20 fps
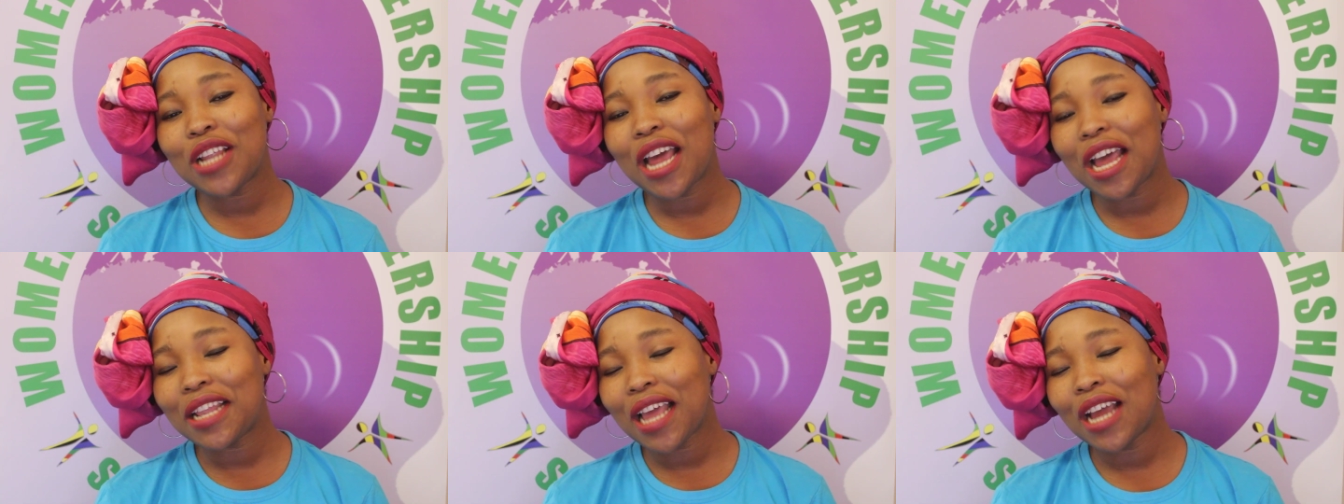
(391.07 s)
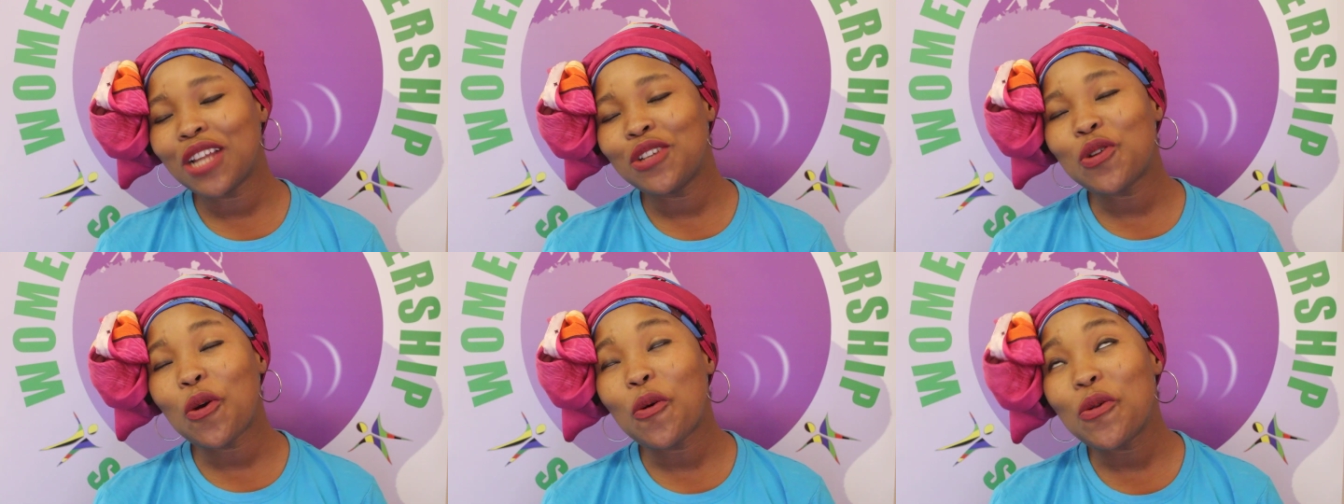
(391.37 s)

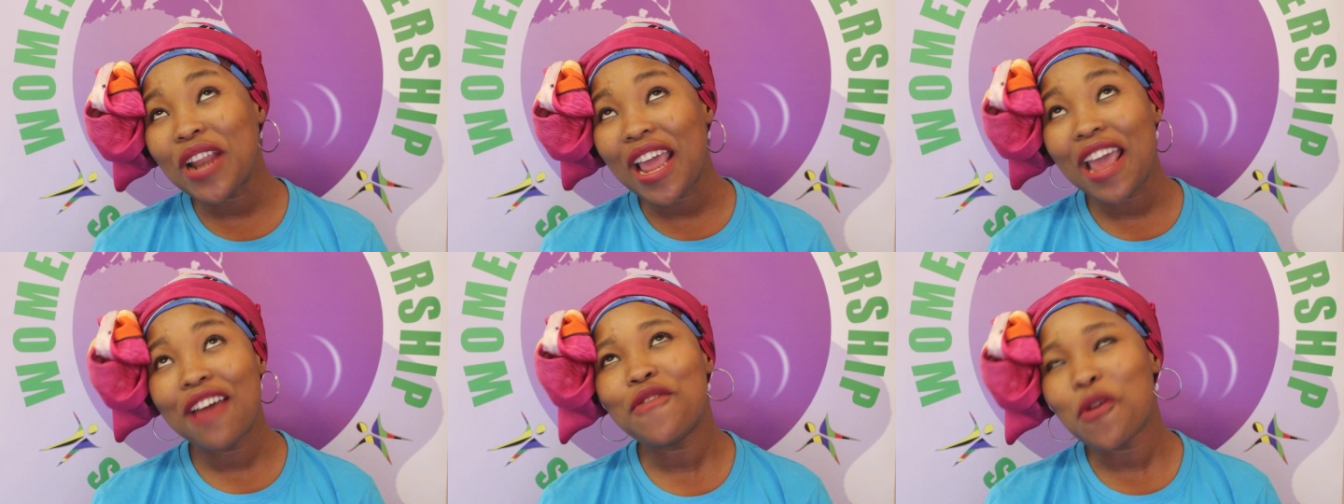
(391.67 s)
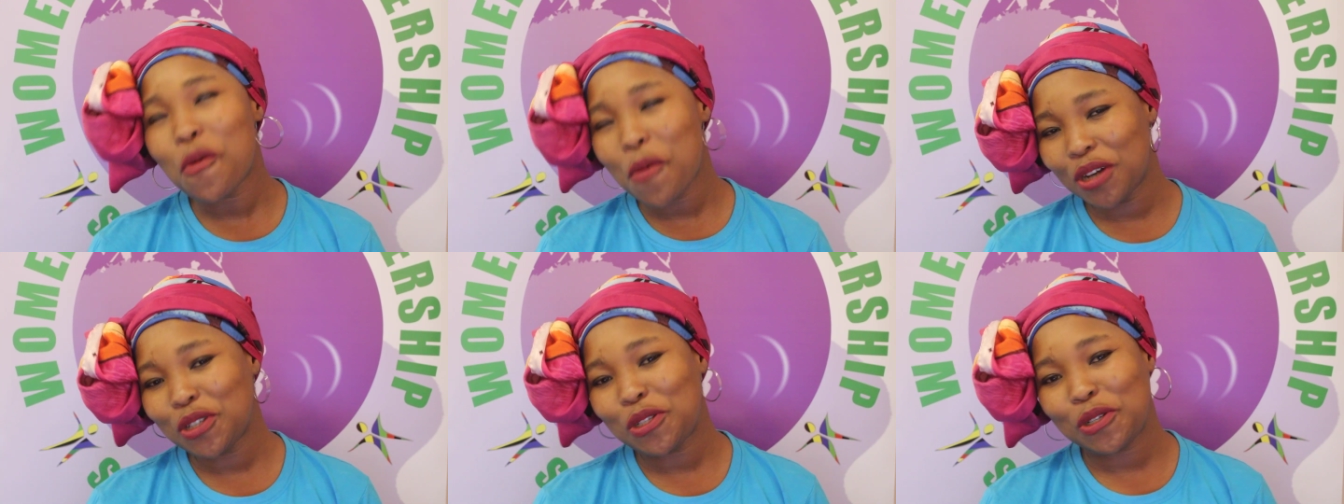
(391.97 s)
I, I don't ever
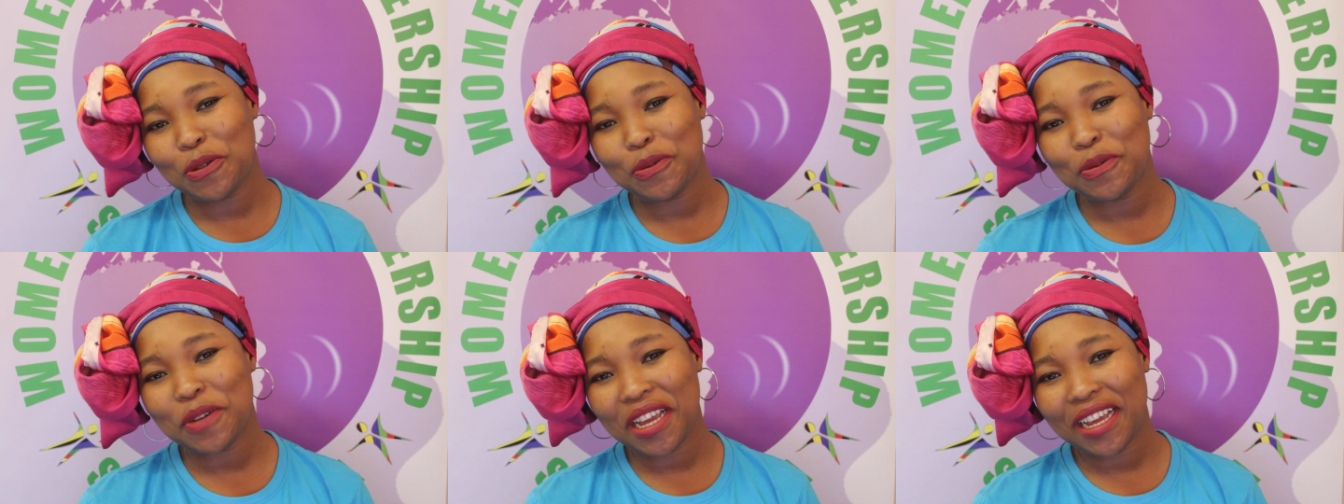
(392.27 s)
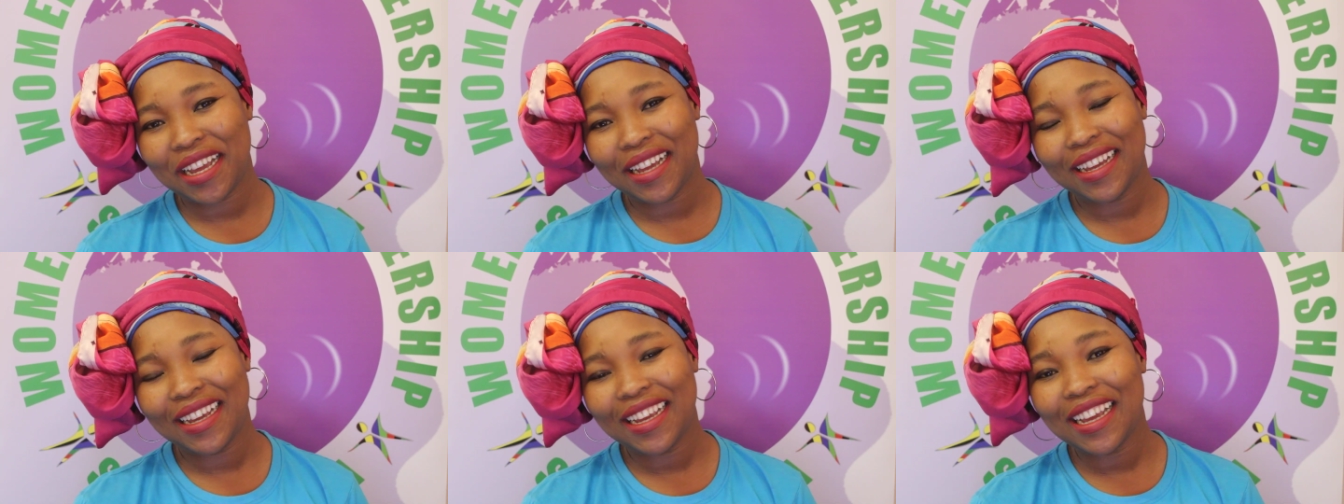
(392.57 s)
want to
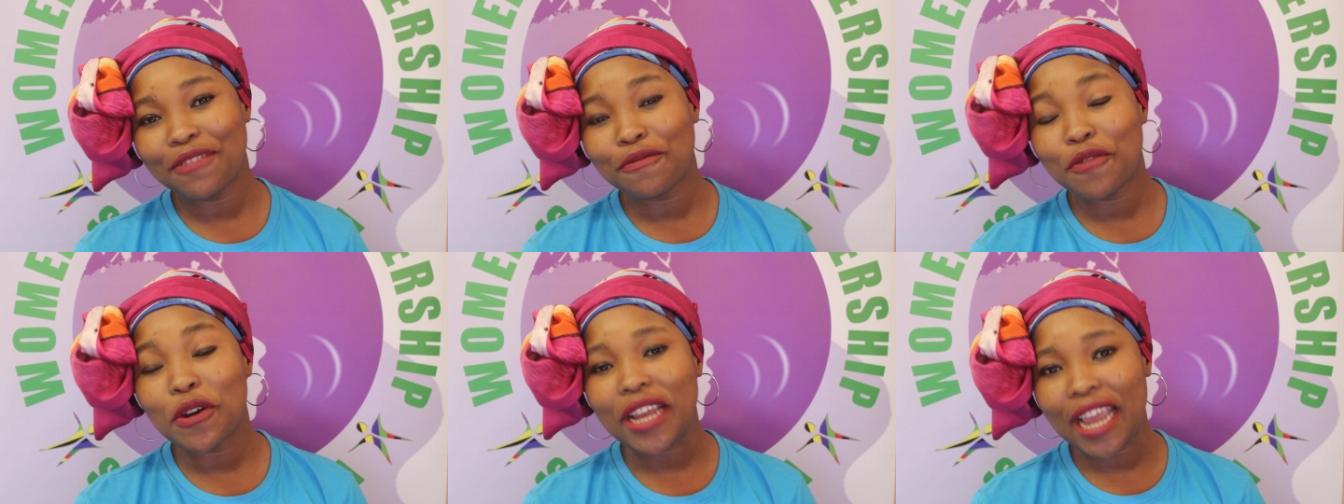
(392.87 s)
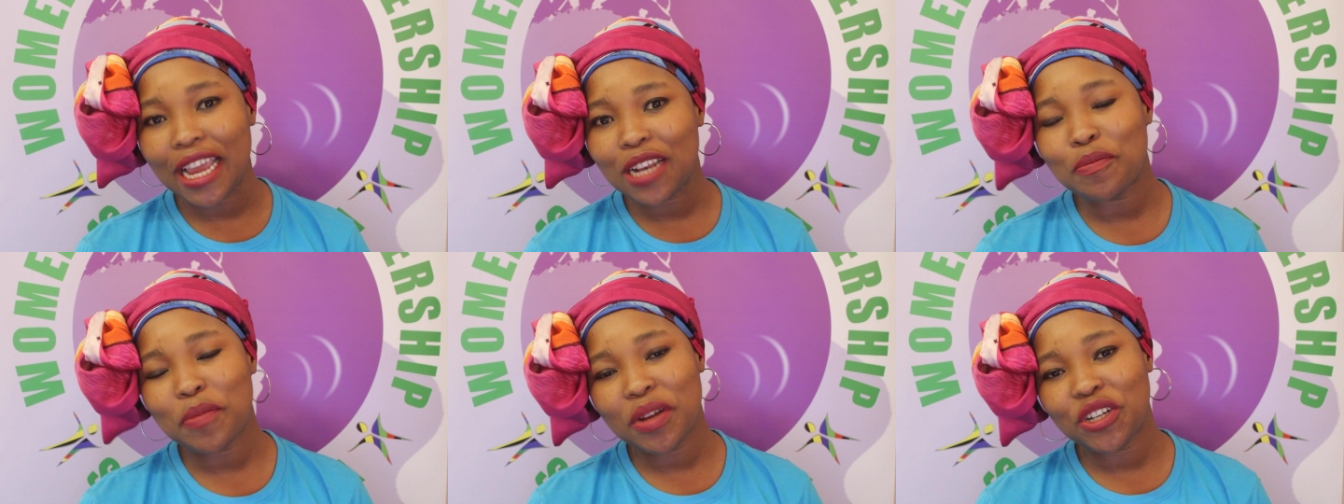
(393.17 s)
uh,
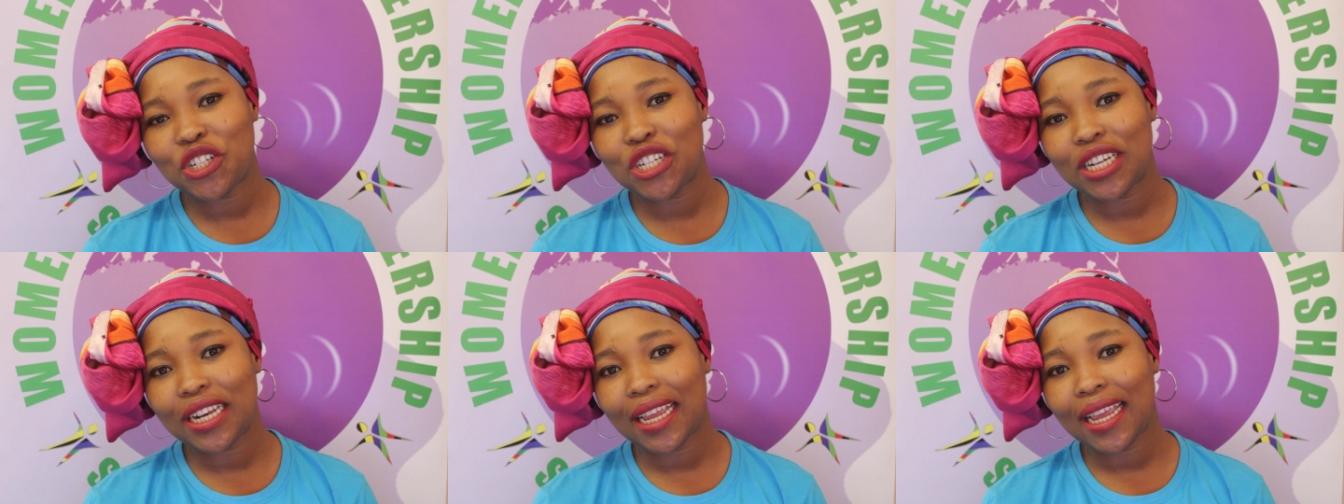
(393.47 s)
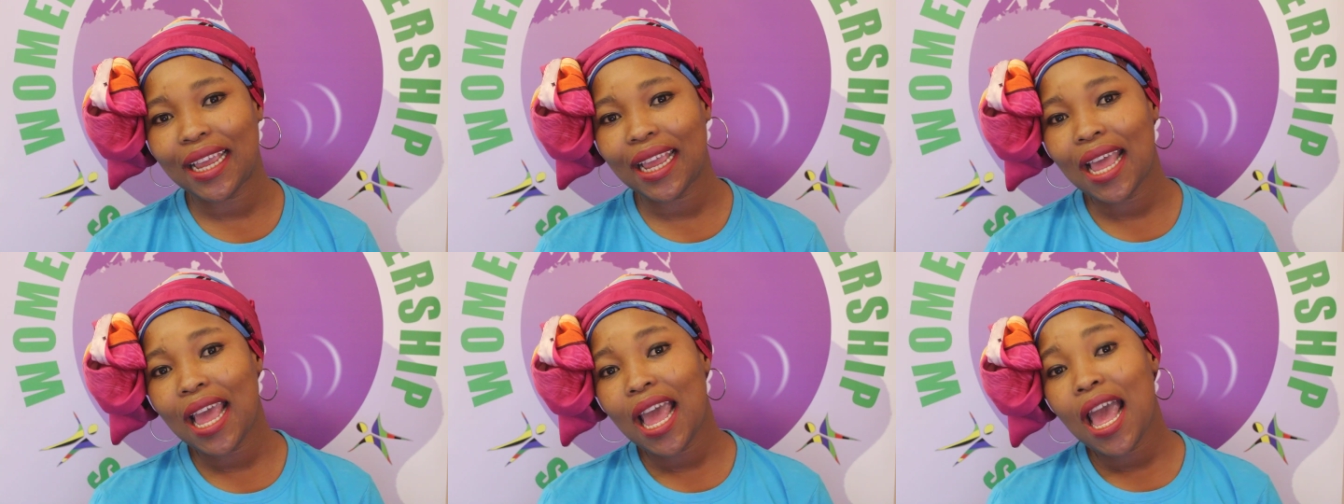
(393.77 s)
forget
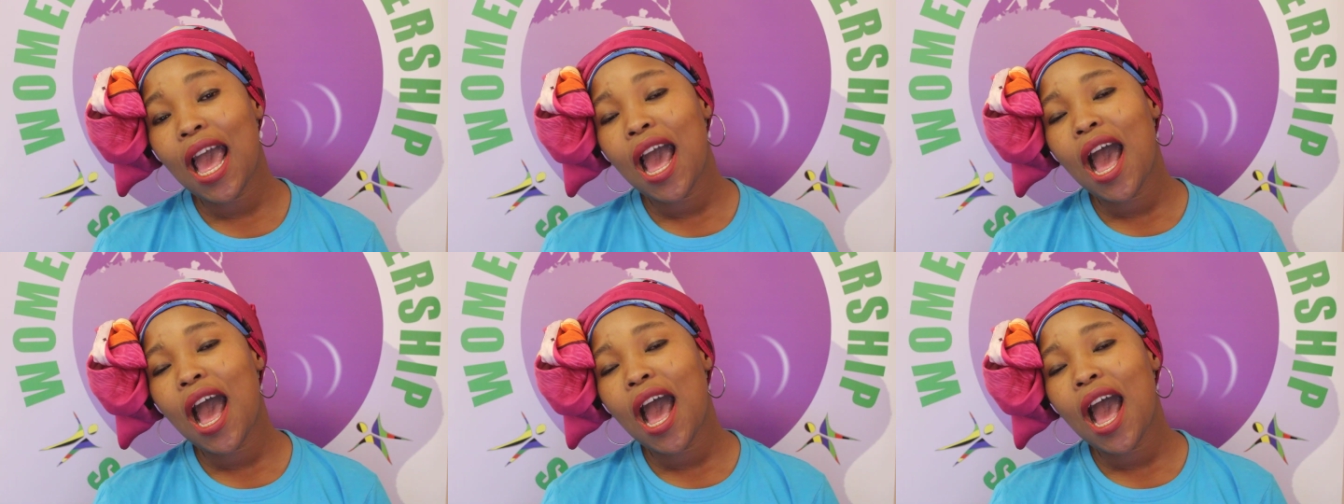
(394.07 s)
mentioning.